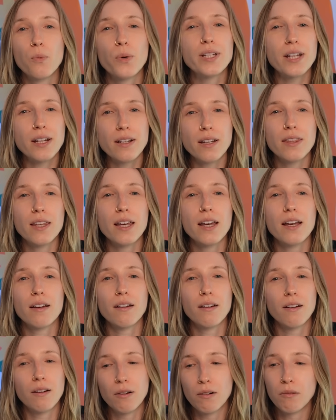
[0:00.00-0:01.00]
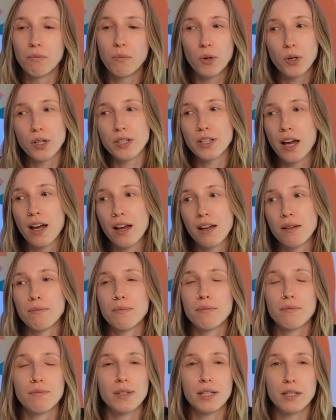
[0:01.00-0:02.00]
We tend to think, oh, more
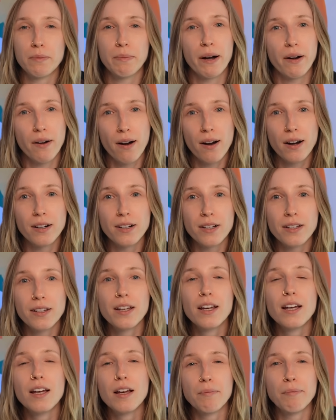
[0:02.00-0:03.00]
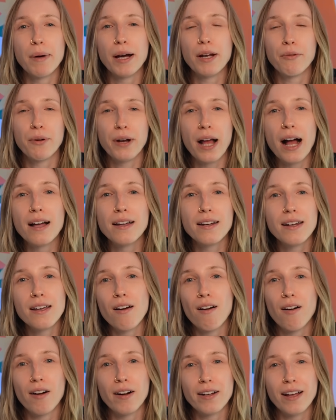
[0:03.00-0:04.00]
time is better art. But in
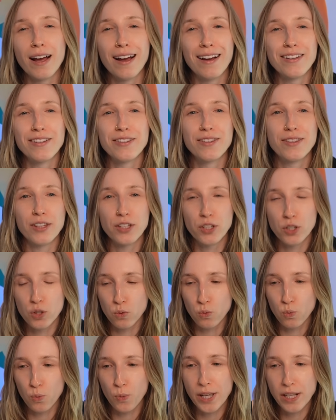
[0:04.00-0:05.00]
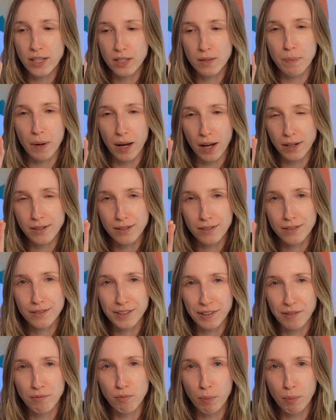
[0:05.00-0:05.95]
reality, art has the sweet spot of